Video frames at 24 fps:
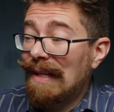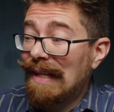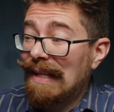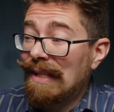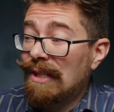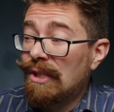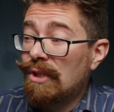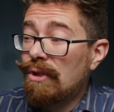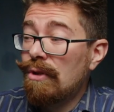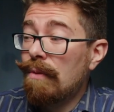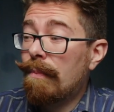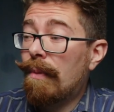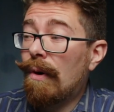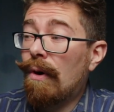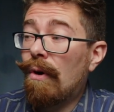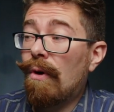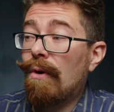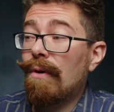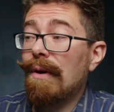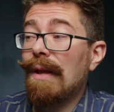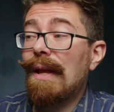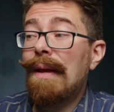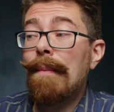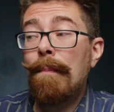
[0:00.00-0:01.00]
is super
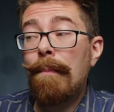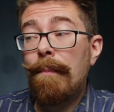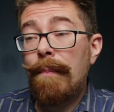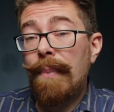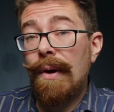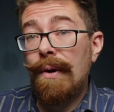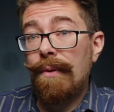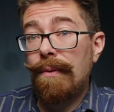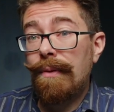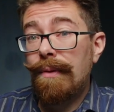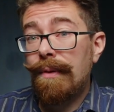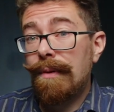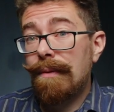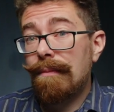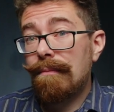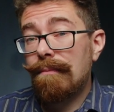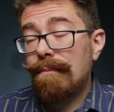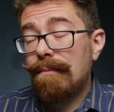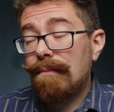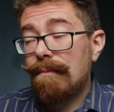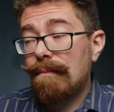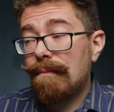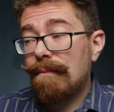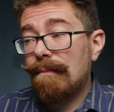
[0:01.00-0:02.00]
hot in both,
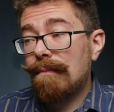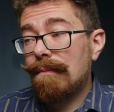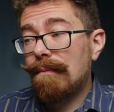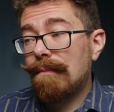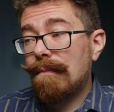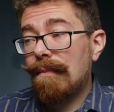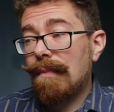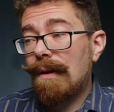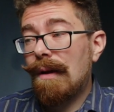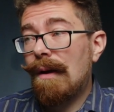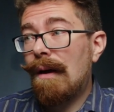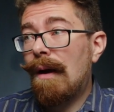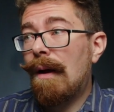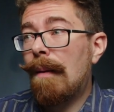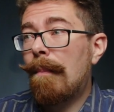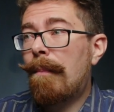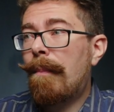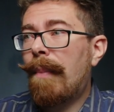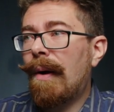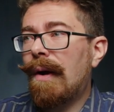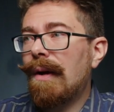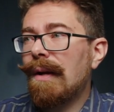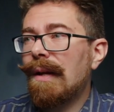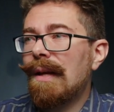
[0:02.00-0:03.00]

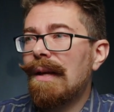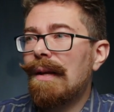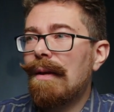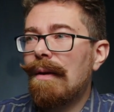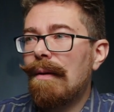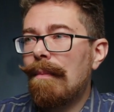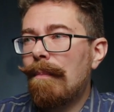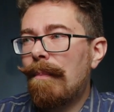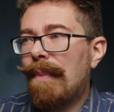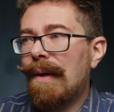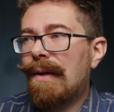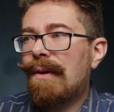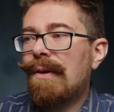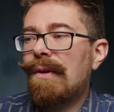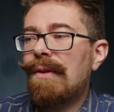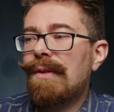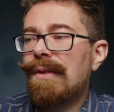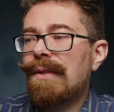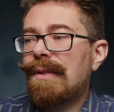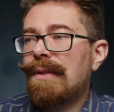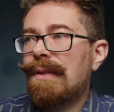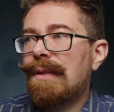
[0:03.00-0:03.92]
but because